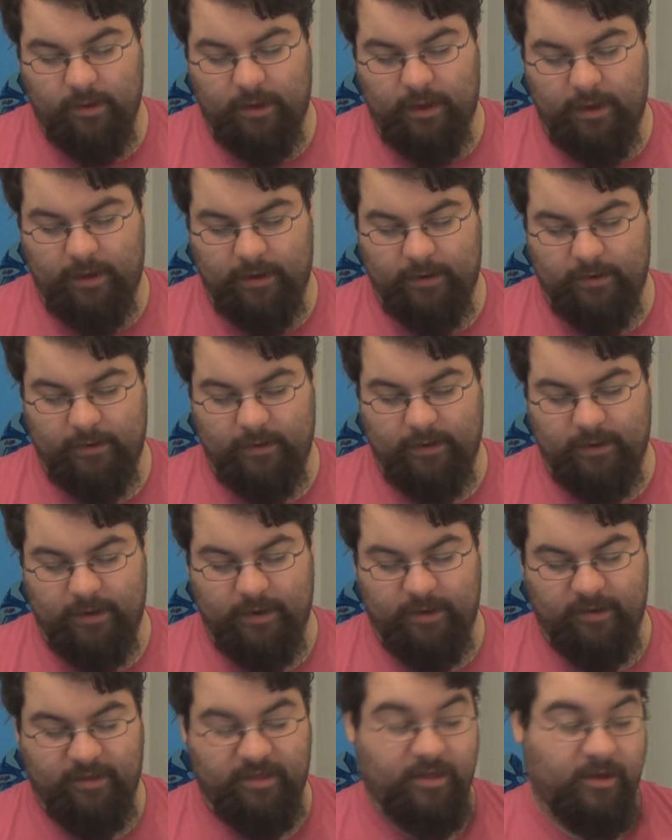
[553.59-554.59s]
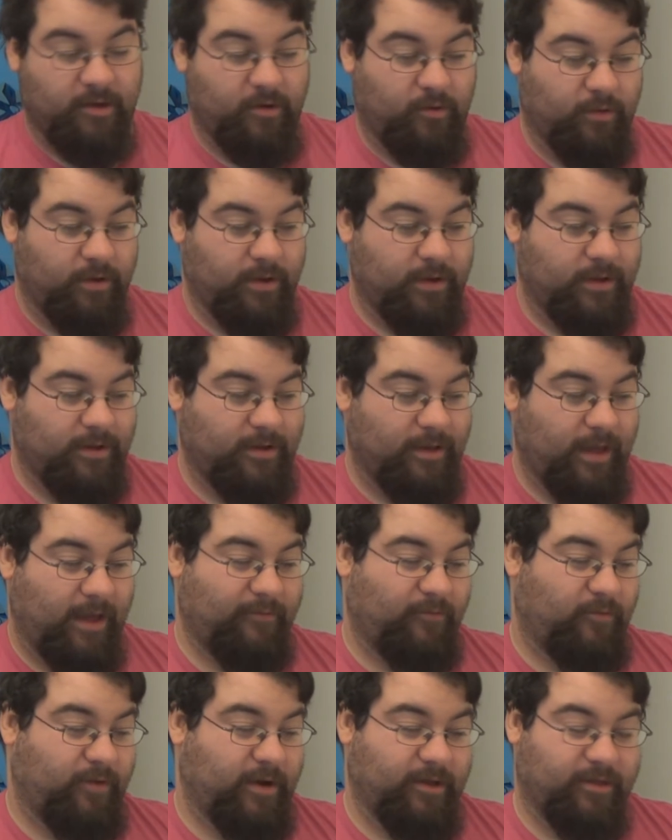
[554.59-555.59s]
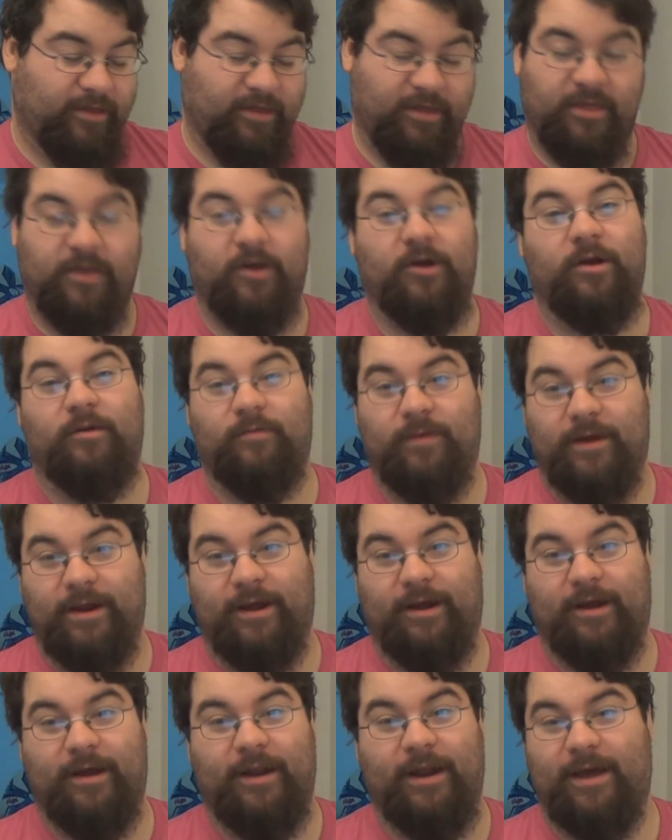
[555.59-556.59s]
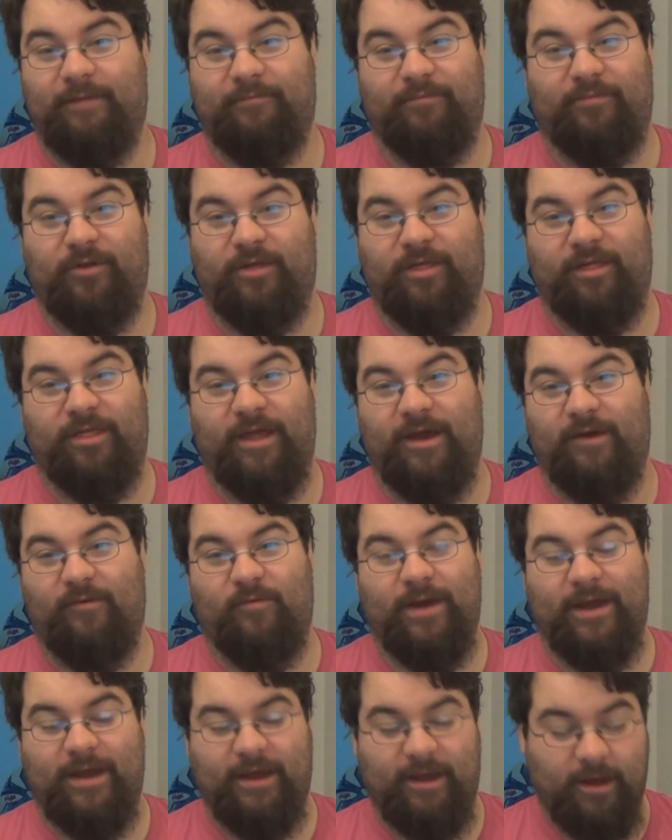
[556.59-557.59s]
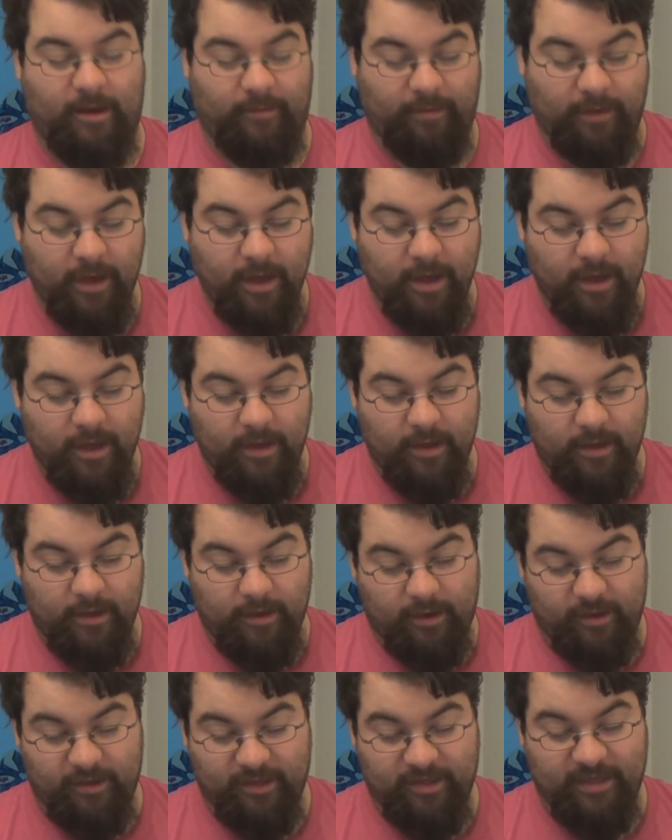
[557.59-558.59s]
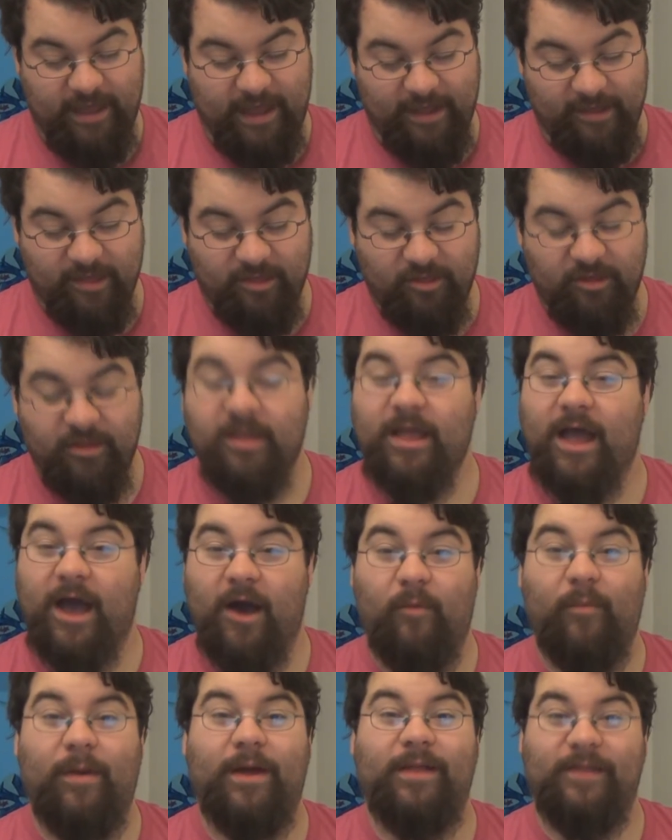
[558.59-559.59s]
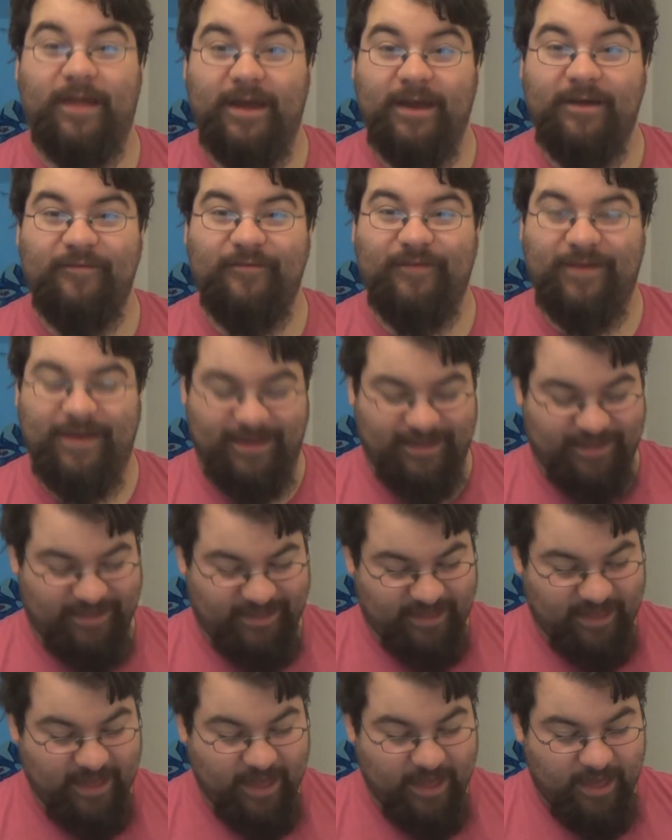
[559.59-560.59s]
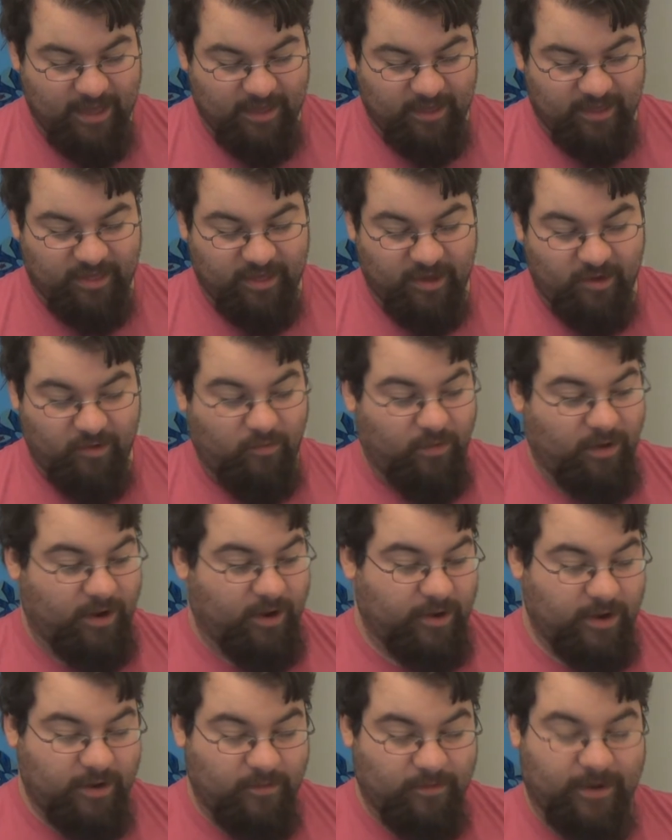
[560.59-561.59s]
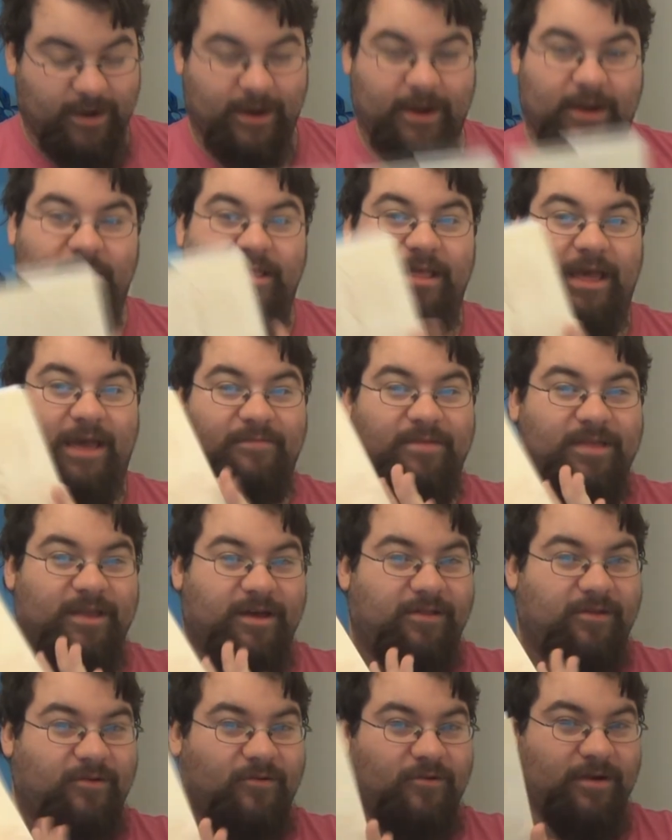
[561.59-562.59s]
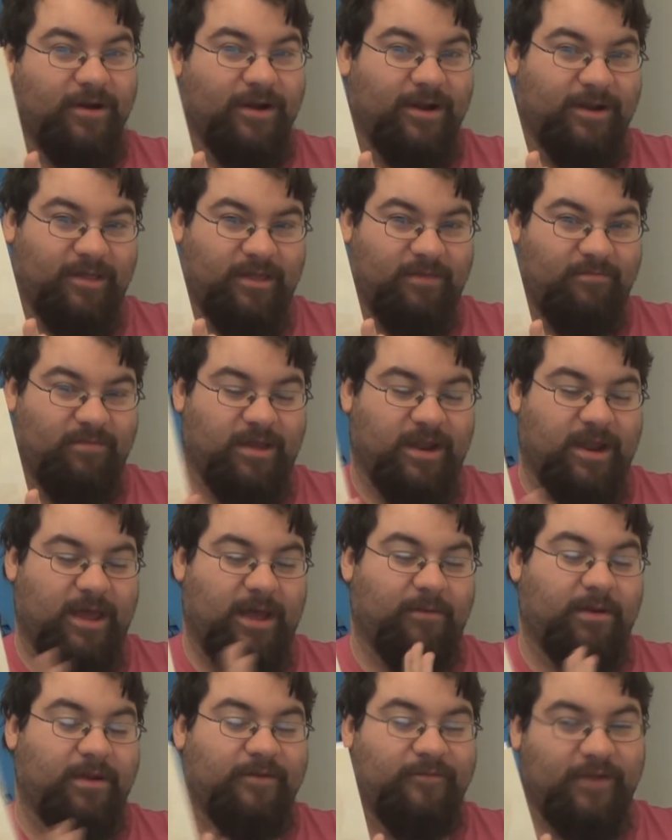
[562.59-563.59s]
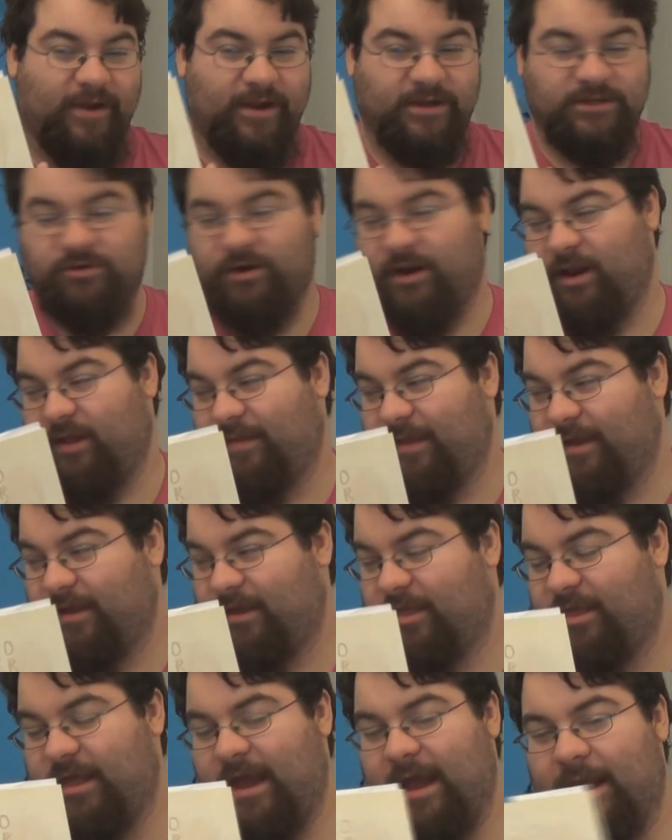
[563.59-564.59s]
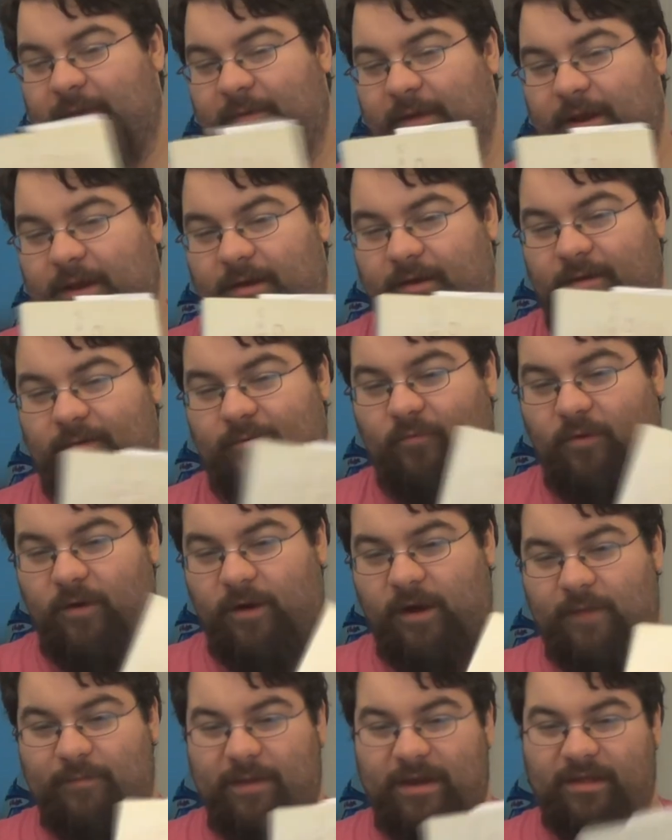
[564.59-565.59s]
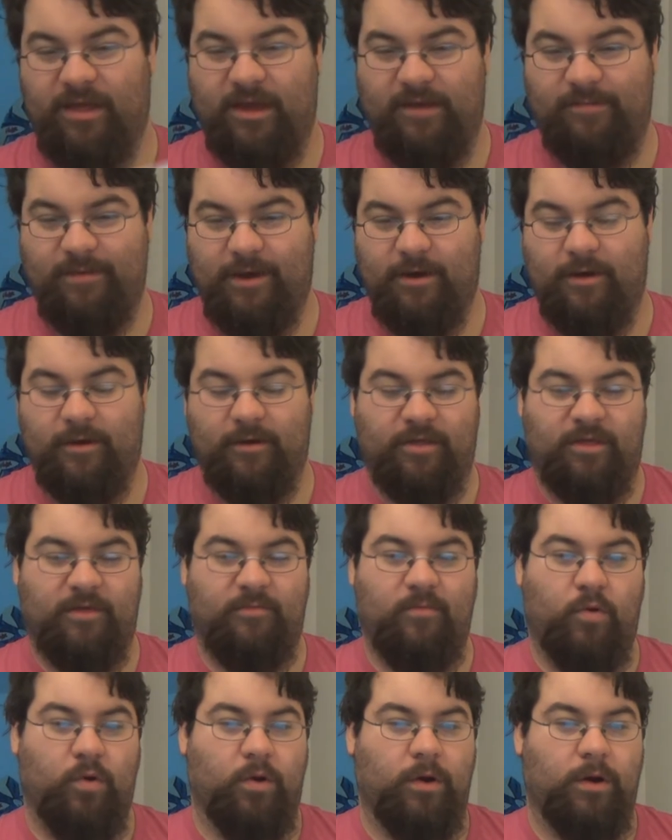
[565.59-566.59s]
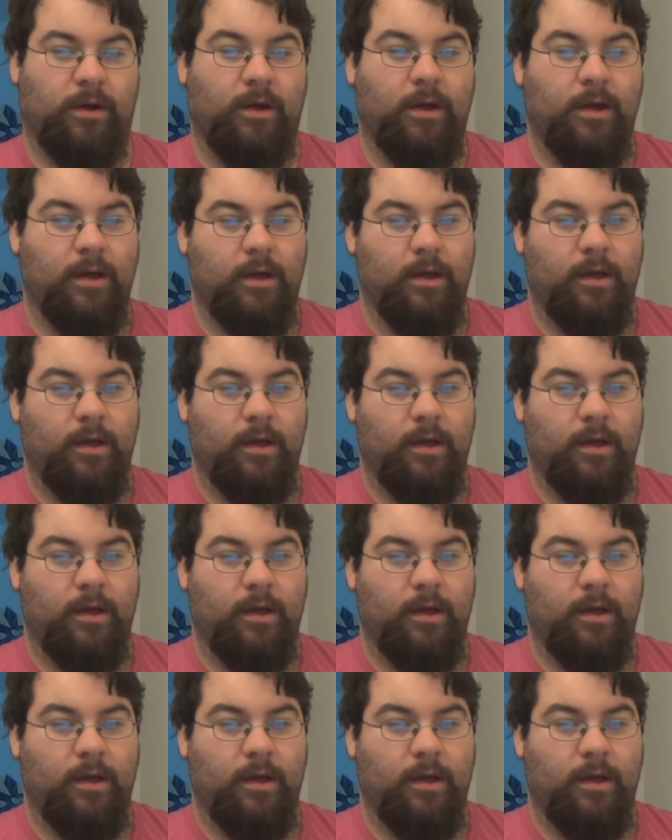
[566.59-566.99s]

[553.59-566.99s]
and so everyone else has started reading, and I'm just, like, waking up, because that's just how my life is. So we're going to read Same Cell Organism today. I'm going to finish reading this, and I'm going to work on my TBR some more.